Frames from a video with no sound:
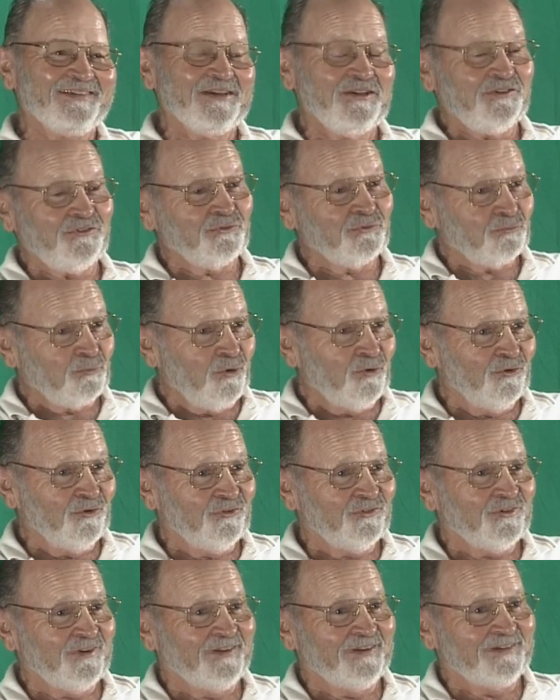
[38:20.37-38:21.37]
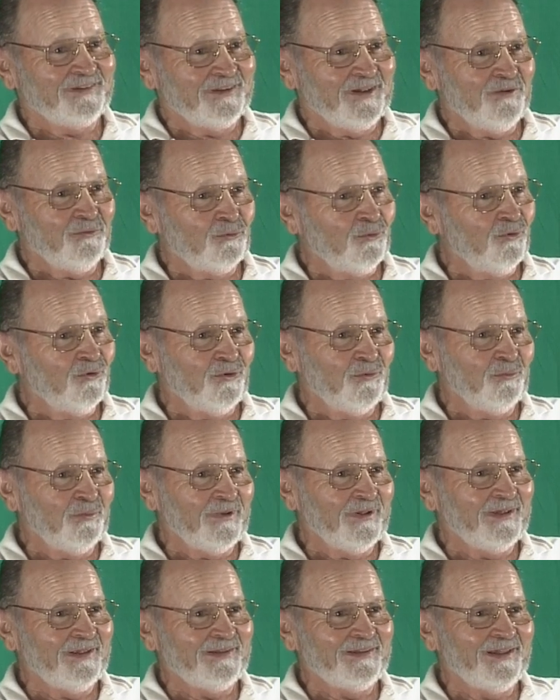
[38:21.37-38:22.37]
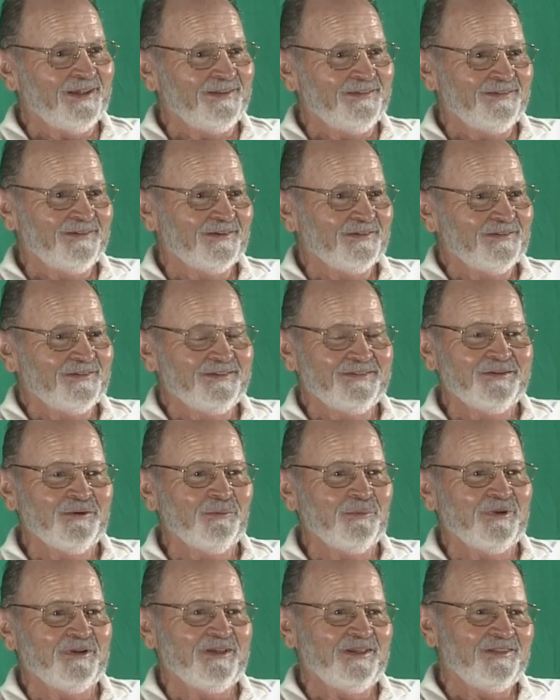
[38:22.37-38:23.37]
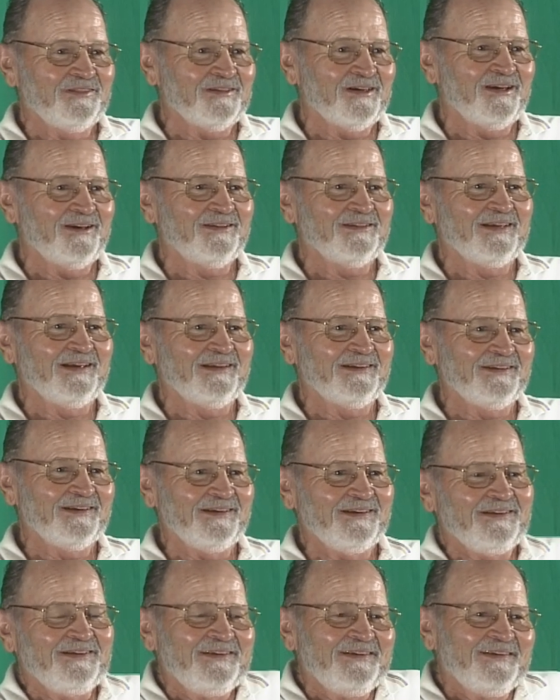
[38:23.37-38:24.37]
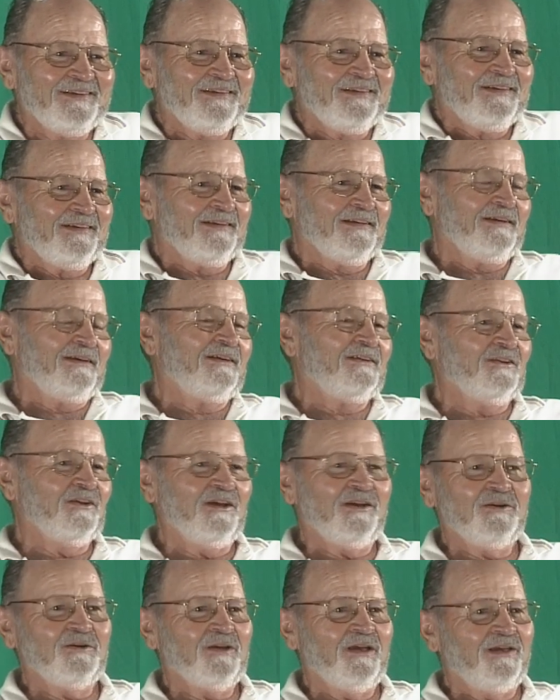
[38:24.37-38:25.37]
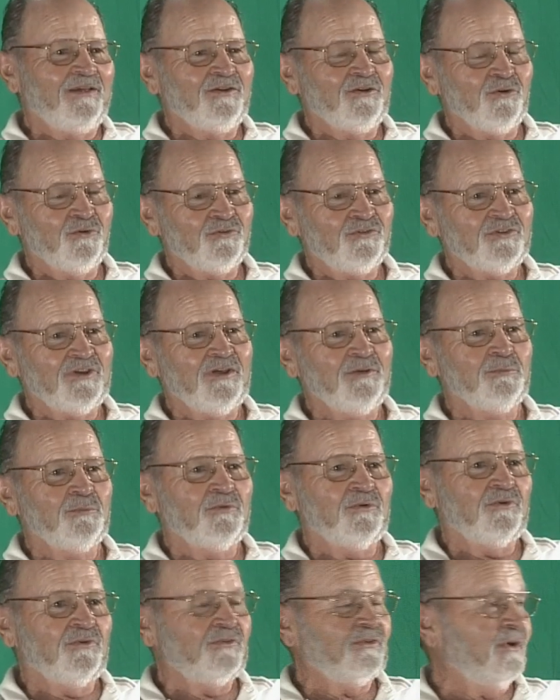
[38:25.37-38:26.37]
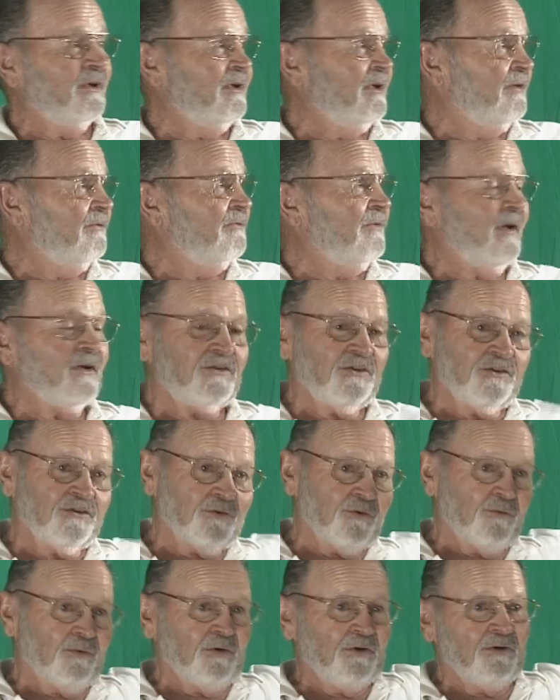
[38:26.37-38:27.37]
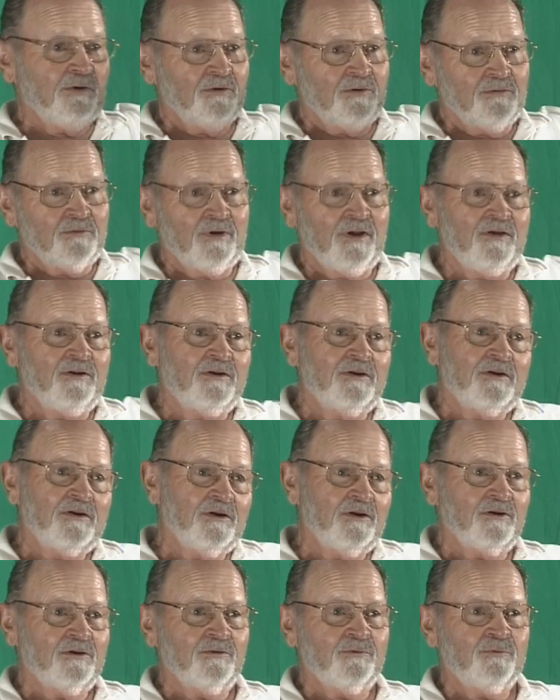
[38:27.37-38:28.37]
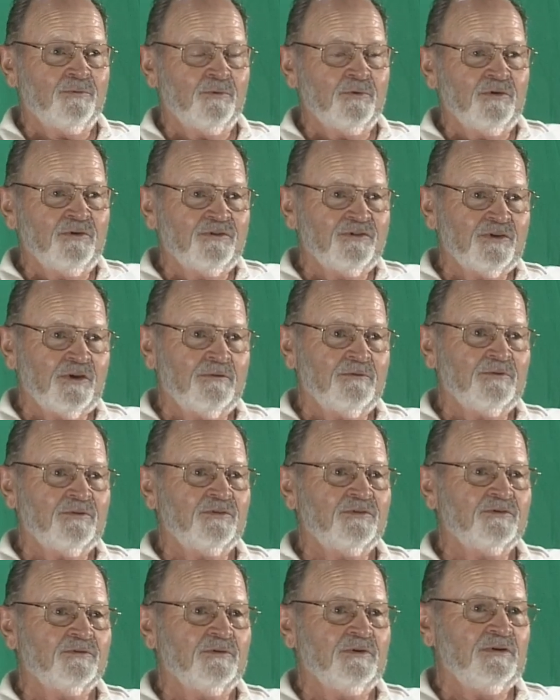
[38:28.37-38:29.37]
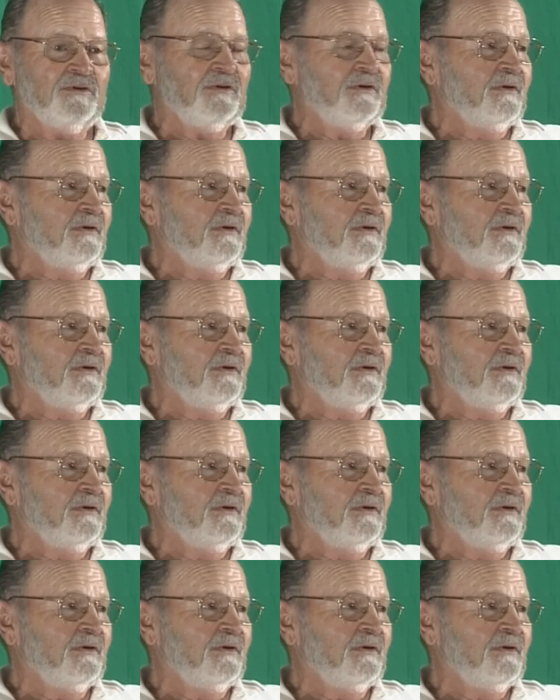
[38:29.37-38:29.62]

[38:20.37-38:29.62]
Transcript: That's just roller skating, not roller blade. That you know, nobody had thought of that yet and, and no skateboards yet. In fact, it's over here right on 147th Street.